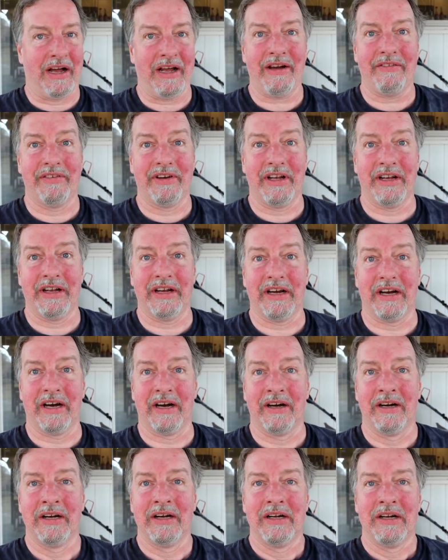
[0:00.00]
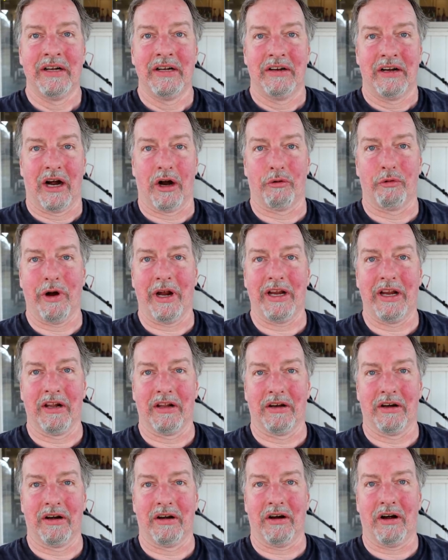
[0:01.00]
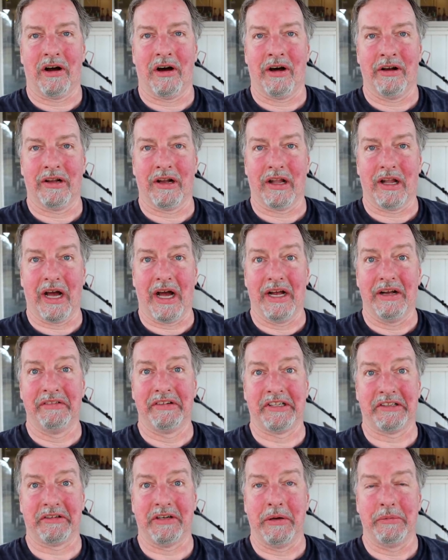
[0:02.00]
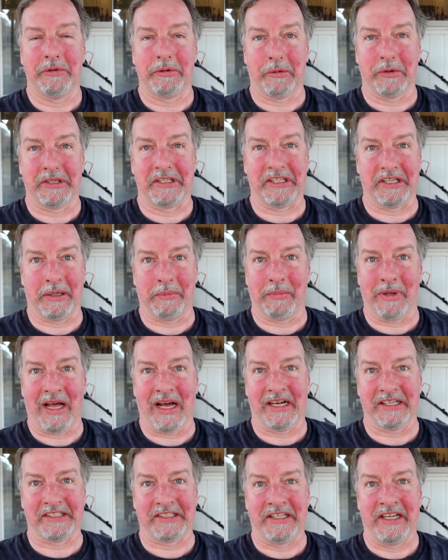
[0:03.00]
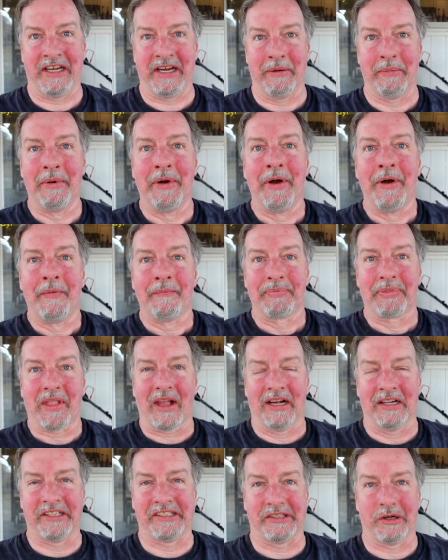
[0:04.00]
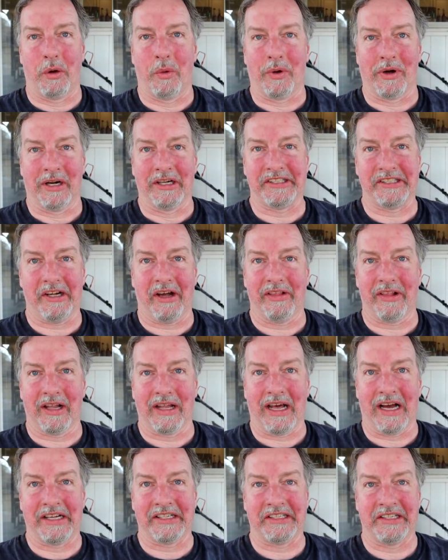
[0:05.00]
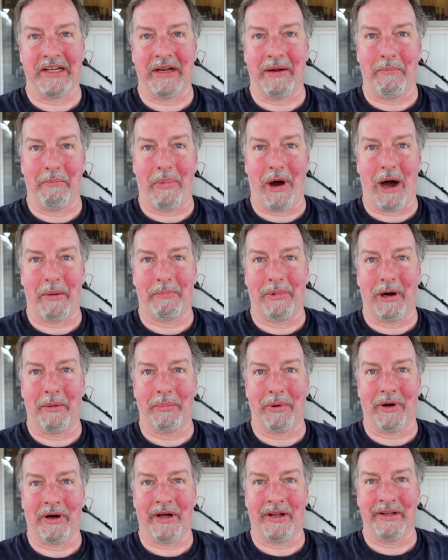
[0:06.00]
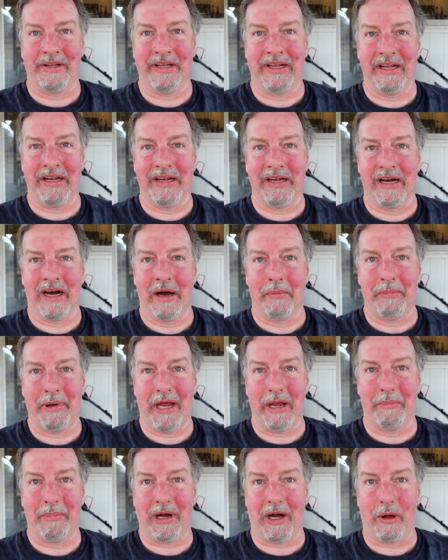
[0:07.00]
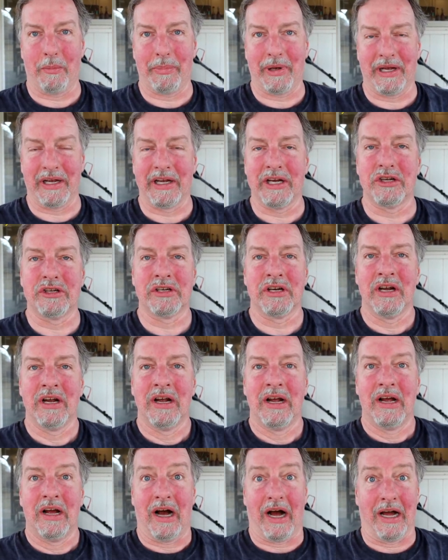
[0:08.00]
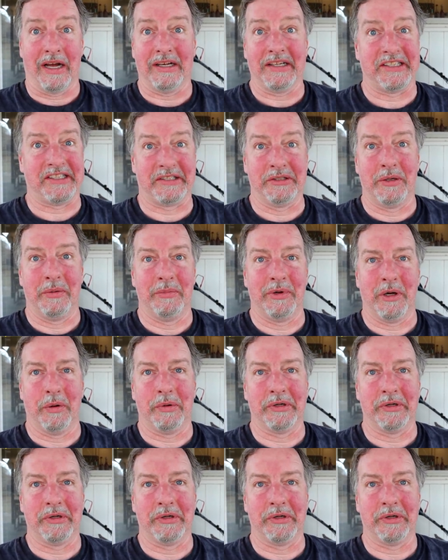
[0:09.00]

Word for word: I have a, uh, a regular on the live streams with the same last name and so when I saw the last name pop up on the uh, PayPal page, I assumed it